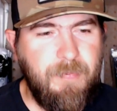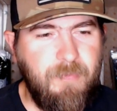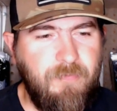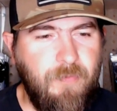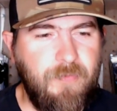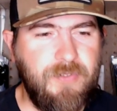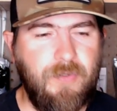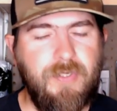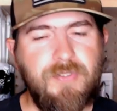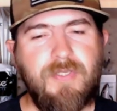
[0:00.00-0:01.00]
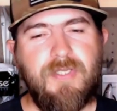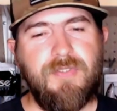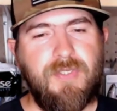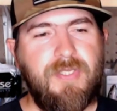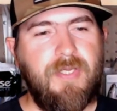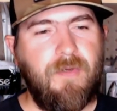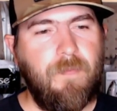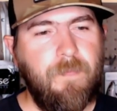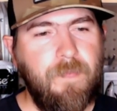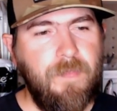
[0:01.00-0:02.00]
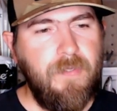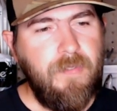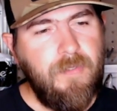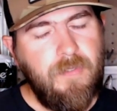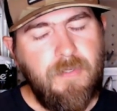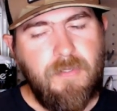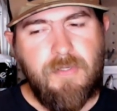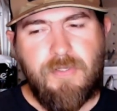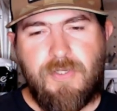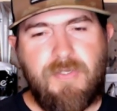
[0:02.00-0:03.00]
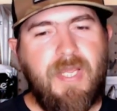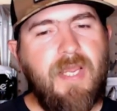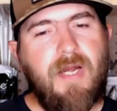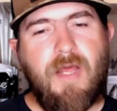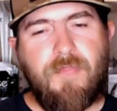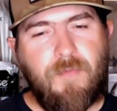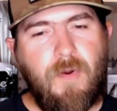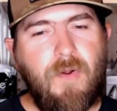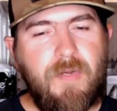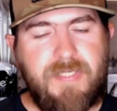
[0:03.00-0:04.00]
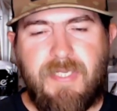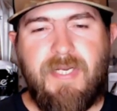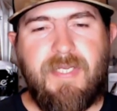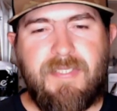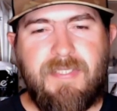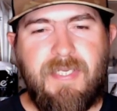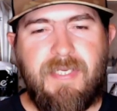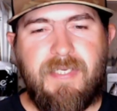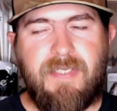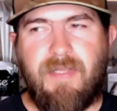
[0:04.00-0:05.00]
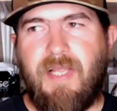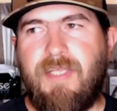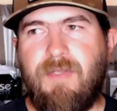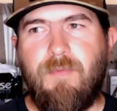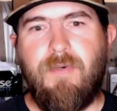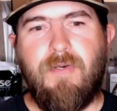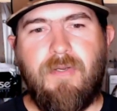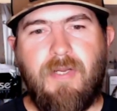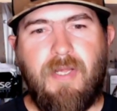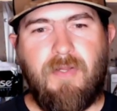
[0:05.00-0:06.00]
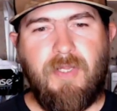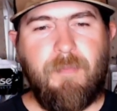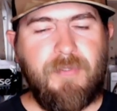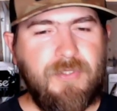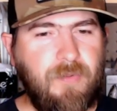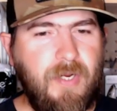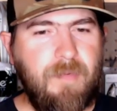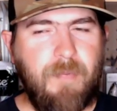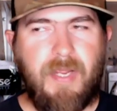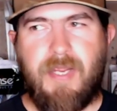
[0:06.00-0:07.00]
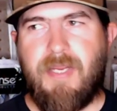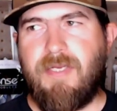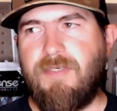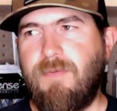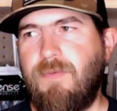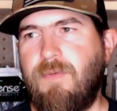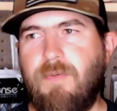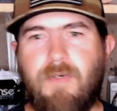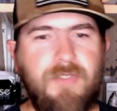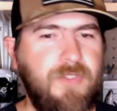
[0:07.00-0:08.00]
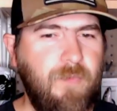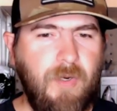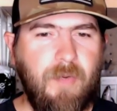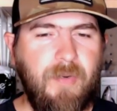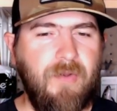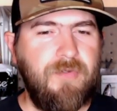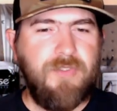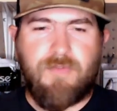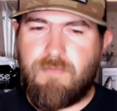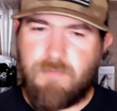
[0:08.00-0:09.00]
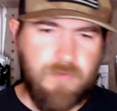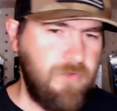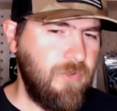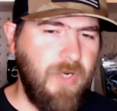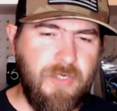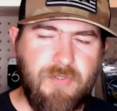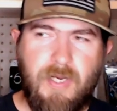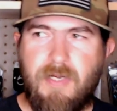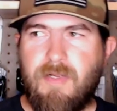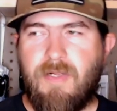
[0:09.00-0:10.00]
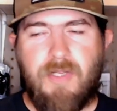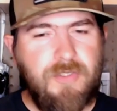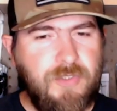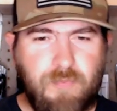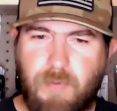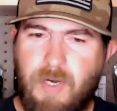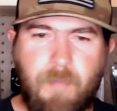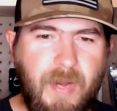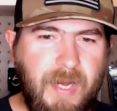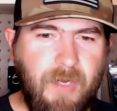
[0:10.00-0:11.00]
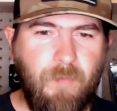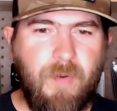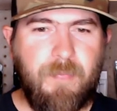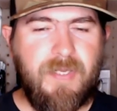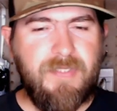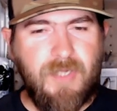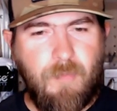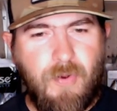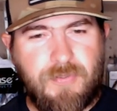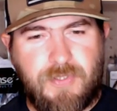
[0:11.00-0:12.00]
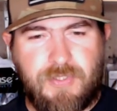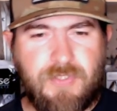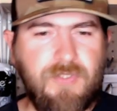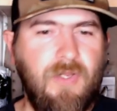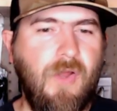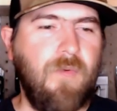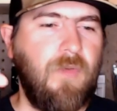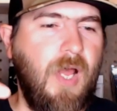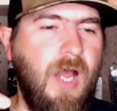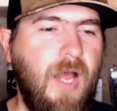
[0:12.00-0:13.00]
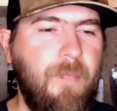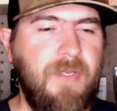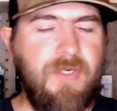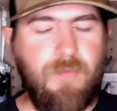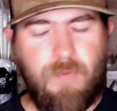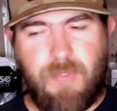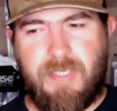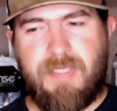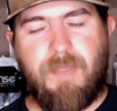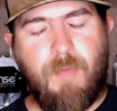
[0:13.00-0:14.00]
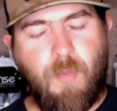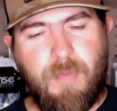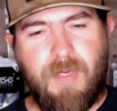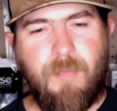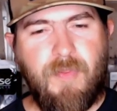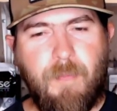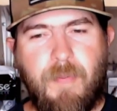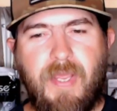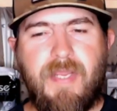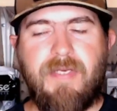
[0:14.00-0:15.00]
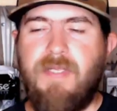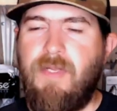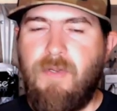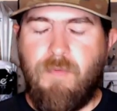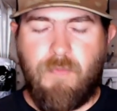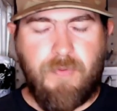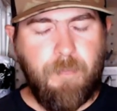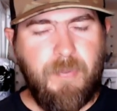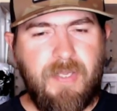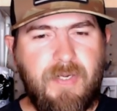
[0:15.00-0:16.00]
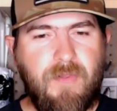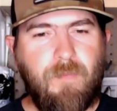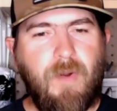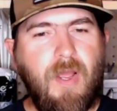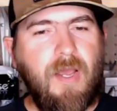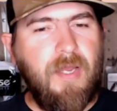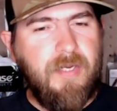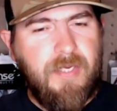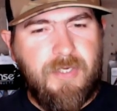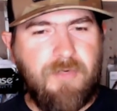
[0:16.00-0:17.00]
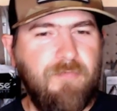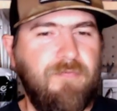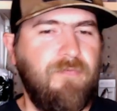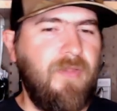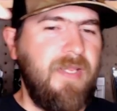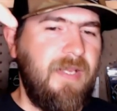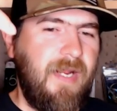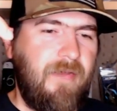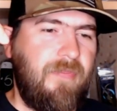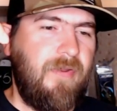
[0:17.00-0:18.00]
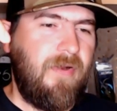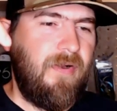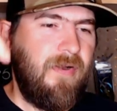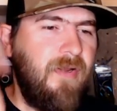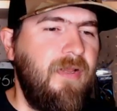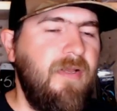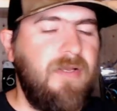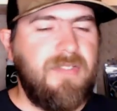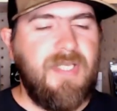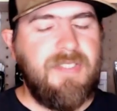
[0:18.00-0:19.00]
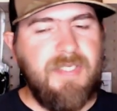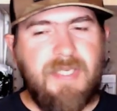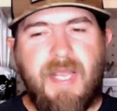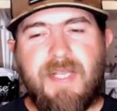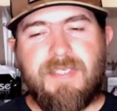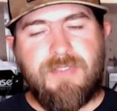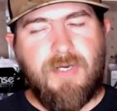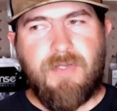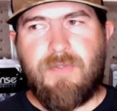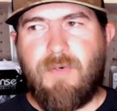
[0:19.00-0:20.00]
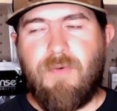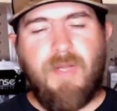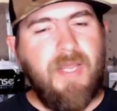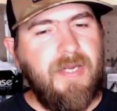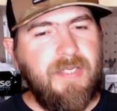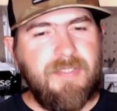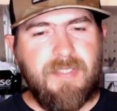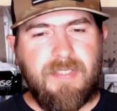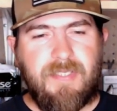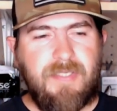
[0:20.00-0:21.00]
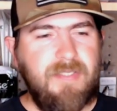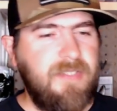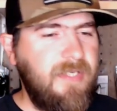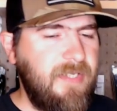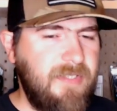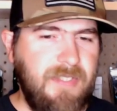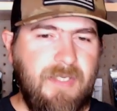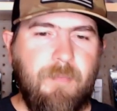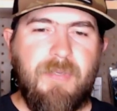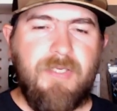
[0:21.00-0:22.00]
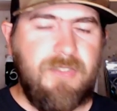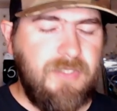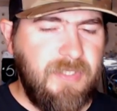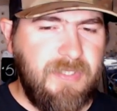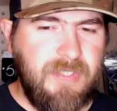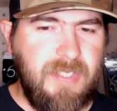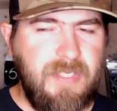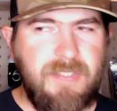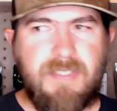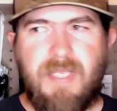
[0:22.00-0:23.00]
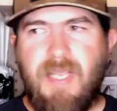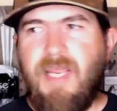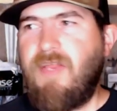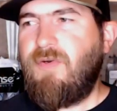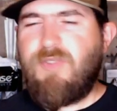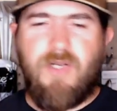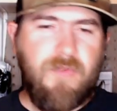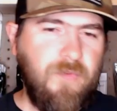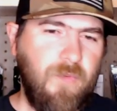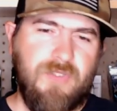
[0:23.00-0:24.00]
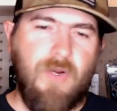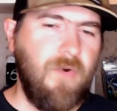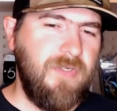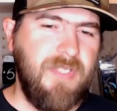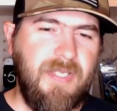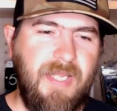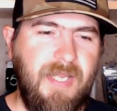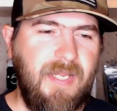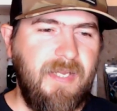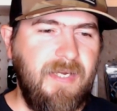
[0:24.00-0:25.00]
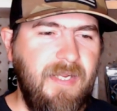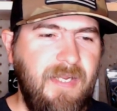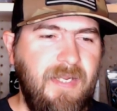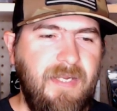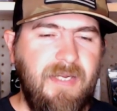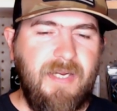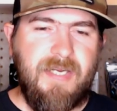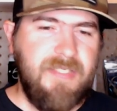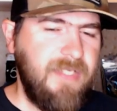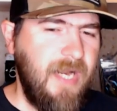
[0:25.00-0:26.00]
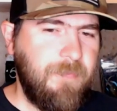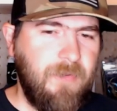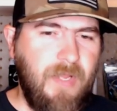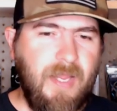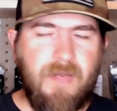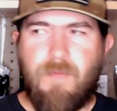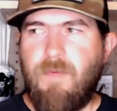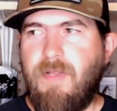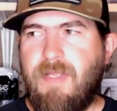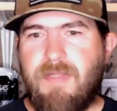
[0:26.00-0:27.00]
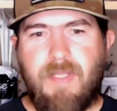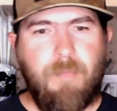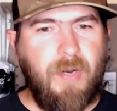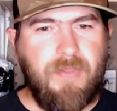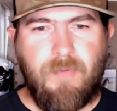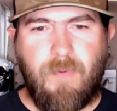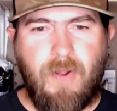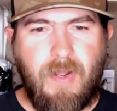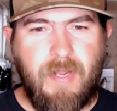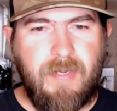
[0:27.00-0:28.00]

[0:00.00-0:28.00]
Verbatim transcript: before. So here's a, here's the deal. You cannot throw a ten X D like you would a lipless crankbait or a square bill and just, you're not trying to just rear back and whip it. It's almost a slow lob, and you really get the momentum of the bait with the bend in the rod, and you fling it out there. As I see guys trying to throw an eight X D, a ten X D, a big six cents, and they're trying to throw as hard as they can, and they snap their line or they, they break the rod.